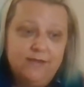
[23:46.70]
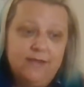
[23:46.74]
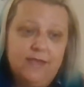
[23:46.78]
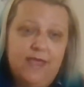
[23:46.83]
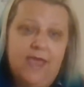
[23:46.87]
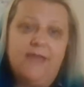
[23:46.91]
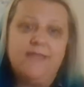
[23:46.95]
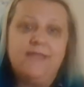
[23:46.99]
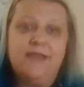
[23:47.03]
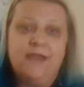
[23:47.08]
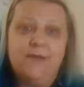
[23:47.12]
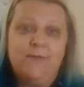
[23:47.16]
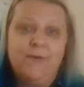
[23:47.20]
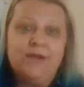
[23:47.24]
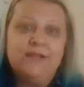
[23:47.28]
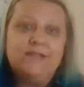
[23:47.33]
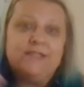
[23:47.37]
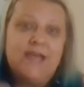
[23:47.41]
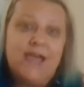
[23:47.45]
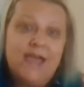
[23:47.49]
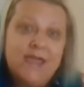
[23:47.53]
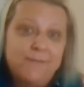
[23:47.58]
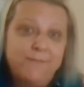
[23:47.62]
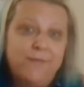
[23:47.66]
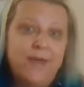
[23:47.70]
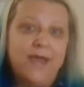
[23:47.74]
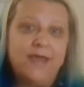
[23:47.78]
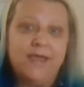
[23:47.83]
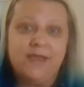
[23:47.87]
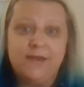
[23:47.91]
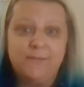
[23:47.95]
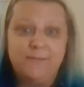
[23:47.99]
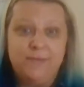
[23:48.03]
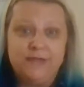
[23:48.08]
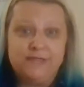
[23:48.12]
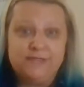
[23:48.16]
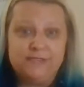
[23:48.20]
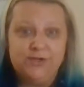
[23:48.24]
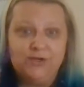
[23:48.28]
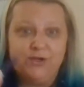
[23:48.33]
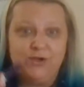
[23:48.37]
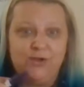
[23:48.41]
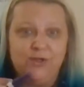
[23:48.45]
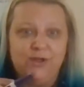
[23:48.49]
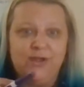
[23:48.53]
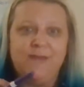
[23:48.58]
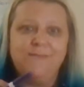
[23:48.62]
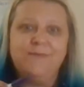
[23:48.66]
And then I want to tie it back in a big
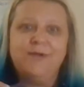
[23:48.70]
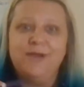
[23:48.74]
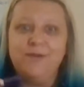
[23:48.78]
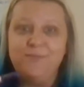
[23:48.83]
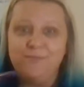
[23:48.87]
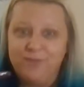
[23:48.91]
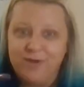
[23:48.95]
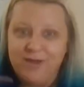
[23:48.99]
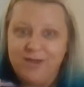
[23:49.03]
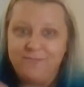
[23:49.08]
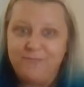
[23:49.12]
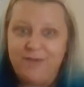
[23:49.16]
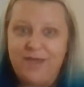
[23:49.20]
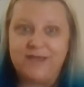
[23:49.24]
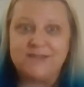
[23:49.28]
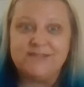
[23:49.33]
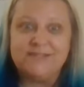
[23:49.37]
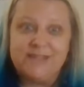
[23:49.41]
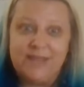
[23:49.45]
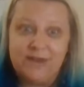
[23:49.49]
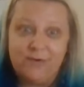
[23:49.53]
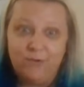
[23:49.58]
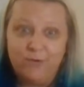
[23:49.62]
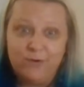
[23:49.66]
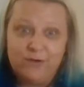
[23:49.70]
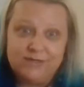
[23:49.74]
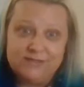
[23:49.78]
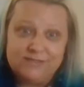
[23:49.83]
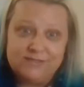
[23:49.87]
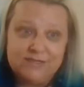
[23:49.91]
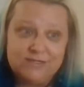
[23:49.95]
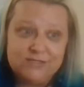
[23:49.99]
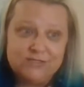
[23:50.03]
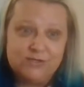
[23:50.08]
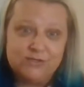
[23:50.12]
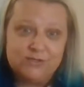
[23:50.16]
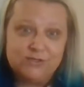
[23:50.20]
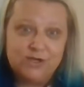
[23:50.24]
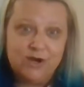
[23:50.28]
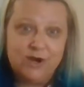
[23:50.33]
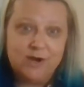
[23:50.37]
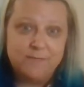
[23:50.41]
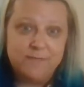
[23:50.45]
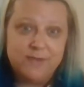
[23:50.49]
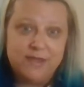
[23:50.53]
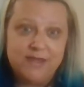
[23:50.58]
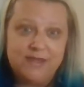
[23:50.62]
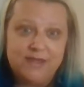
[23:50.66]
circle. And I'm going to bring it back to that organizational
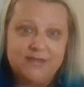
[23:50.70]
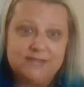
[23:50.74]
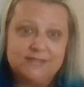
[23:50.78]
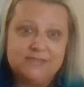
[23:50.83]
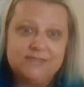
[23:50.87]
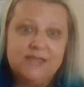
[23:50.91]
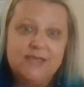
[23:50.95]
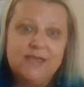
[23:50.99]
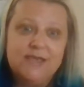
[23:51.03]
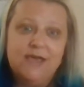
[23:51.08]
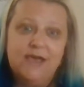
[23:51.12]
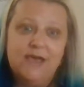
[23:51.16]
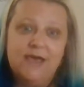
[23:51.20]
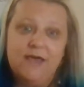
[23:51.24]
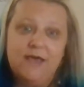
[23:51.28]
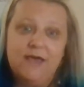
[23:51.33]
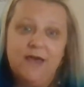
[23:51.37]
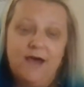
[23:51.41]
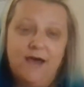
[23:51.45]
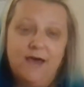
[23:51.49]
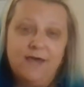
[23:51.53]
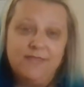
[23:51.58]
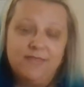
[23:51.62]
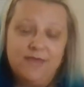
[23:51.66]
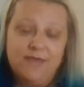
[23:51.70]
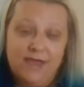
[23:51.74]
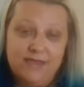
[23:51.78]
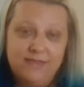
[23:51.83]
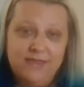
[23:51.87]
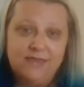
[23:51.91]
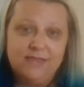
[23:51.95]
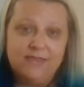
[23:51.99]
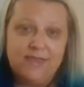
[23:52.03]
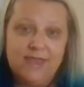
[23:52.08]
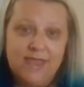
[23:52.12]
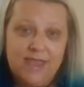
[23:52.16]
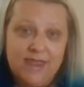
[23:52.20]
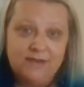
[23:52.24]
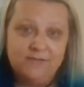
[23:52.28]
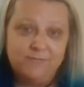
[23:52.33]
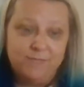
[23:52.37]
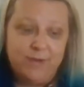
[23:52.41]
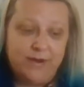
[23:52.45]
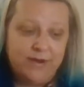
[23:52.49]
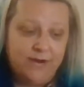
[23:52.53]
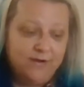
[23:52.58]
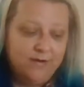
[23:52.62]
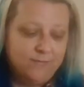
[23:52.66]
chart, because I think the end
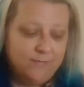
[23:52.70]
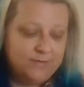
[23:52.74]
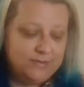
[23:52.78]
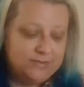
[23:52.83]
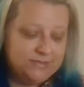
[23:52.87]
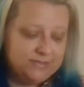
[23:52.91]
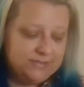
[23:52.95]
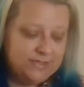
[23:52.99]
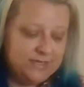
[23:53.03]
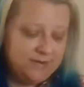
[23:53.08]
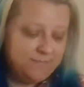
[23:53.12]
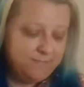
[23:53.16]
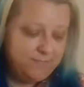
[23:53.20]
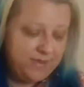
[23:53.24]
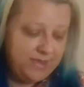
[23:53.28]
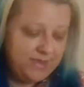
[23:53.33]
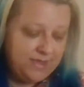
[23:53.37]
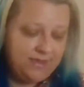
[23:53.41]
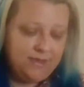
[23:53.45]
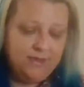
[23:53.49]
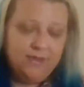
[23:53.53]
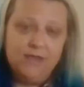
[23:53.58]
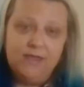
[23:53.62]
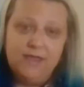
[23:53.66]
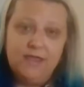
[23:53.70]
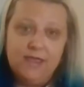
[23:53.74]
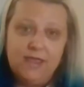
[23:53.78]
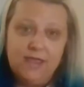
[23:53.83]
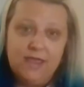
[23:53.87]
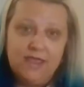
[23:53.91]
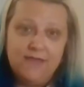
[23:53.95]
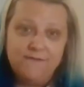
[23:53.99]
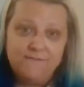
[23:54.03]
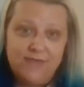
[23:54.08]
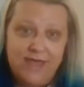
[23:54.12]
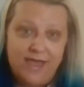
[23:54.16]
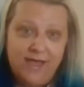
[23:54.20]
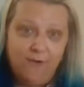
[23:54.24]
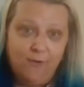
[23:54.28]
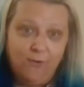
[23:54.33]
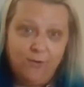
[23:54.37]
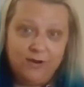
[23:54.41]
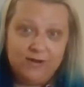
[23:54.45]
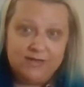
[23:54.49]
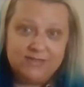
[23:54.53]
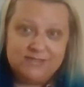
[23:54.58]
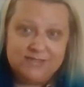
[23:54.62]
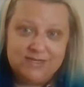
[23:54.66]
of my argument is going to be, if that
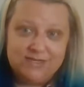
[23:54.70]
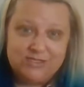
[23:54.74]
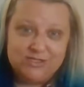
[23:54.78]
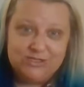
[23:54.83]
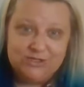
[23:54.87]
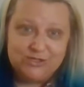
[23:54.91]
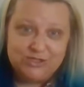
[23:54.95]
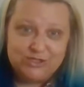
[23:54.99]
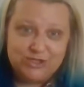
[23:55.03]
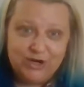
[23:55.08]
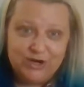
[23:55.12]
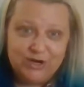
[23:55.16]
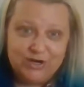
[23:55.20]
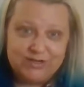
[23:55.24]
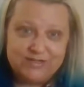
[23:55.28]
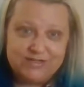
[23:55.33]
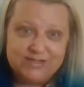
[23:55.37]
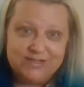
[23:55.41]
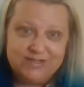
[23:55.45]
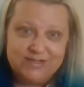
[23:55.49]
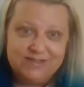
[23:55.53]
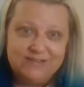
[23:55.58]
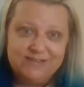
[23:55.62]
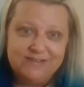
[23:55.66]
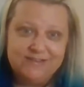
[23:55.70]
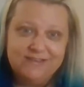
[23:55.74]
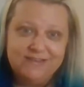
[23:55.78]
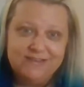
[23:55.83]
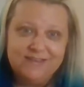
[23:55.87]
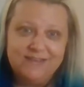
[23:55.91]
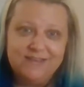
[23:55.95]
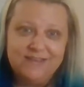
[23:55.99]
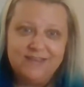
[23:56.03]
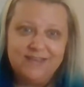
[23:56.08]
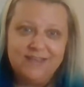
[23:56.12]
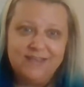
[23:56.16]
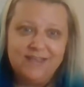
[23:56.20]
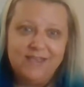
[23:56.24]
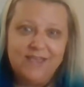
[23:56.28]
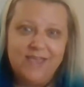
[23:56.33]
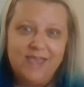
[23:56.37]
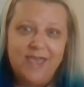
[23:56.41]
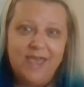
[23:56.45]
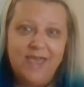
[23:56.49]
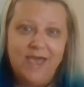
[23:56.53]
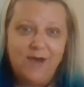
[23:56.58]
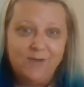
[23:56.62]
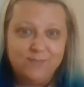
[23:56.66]
organizational chart
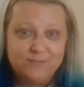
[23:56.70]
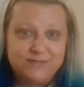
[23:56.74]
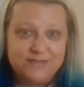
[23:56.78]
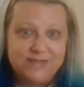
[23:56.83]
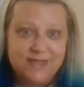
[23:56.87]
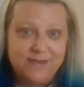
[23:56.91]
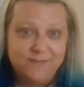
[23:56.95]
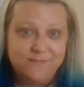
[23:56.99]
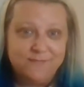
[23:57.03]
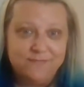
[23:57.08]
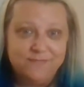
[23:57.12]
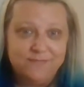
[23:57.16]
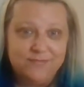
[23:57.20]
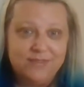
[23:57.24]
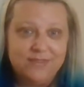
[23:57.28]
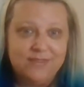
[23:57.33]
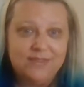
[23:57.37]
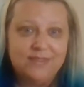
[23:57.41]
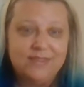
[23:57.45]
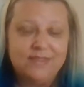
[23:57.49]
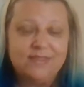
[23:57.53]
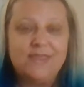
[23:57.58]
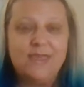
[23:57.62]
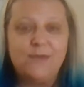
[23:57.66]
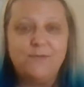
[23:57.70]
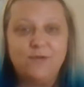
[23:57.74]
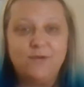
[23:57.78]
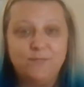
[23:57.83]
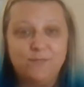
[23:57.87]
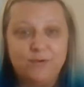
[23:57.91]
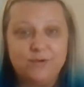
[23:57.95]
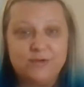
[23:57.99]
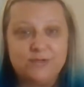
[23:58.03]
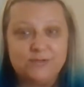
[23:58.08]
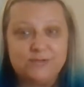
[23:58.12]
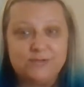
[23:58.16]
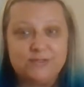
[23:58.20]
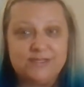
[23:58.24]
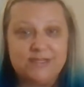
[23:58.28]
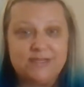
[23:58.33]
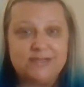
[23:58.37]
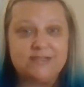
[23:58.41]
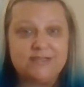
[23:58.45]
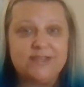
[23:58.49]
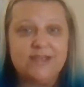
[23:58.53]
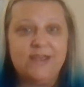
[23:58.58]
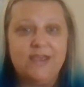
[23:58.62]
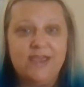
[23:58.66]
helped them, they would have produced
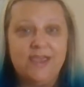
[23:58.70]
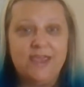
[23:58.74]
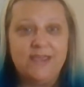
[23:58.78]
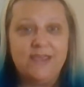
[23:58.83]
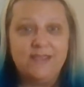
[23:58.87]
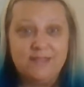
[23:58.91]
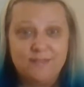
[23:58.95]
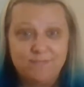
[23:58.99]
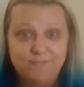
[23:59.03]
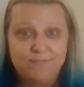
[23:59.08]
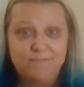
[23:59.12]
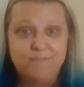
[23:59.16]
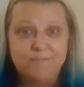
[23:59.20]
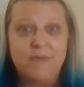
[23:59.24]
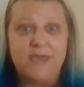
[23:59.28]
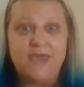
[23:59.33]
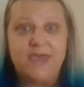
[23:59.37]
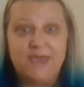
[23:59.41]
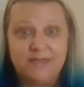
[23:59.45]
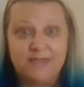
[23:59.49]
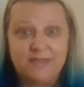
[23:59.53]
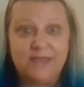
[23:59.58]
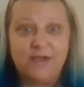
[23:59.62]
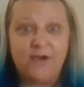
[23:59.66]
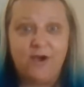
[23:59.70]
it in making the